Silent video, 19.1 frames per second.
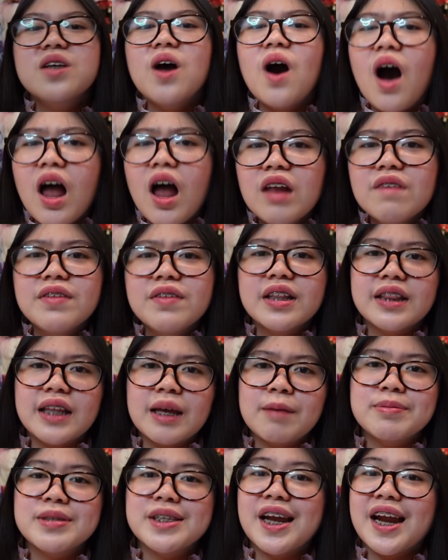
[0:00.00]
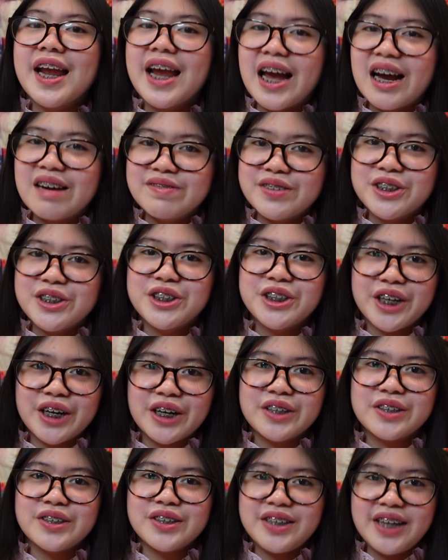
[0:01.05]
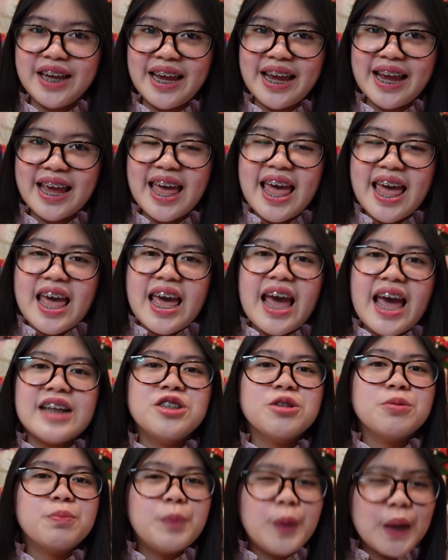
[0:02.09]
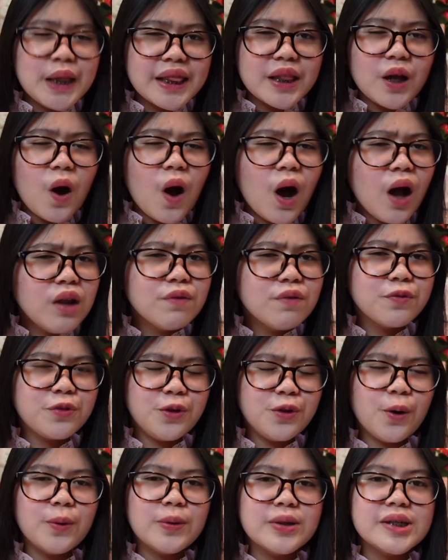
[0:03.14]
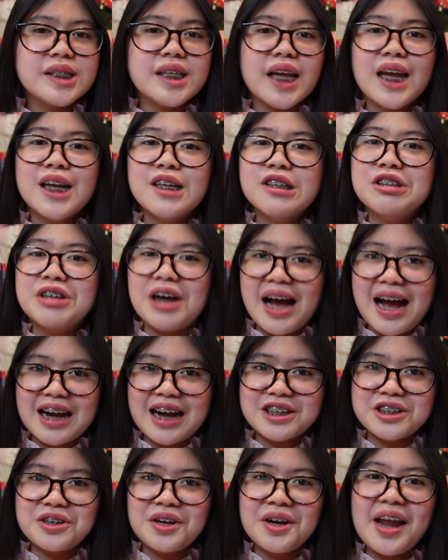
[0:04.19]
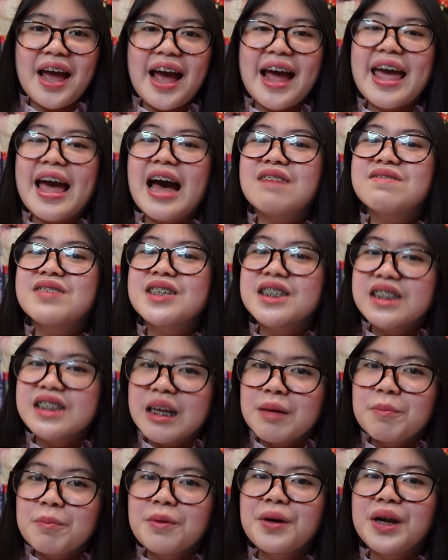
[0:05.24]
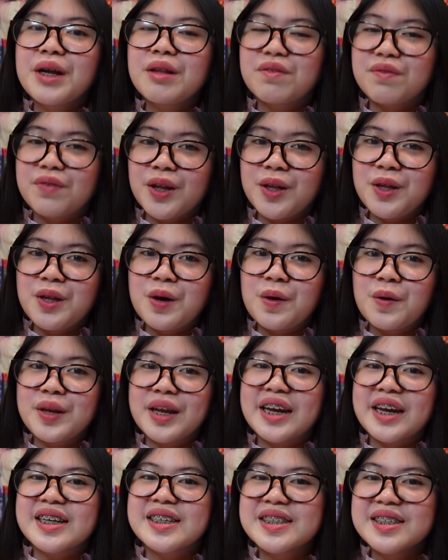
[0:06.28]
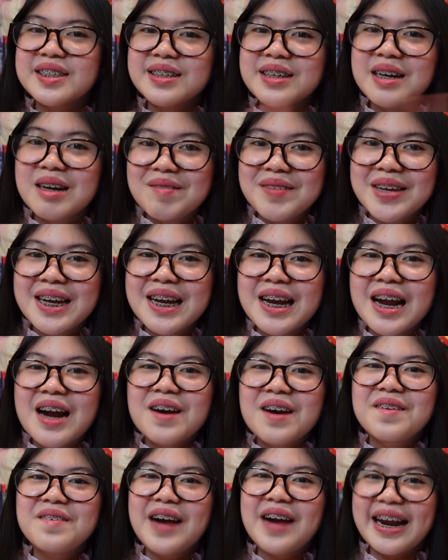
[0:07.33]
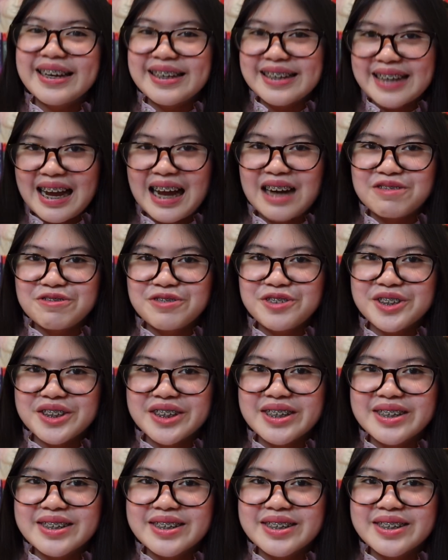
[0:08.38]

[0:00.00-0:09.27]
all of the tips that I have to share today. And to put all of those into action, I have a separate video that is coming right after.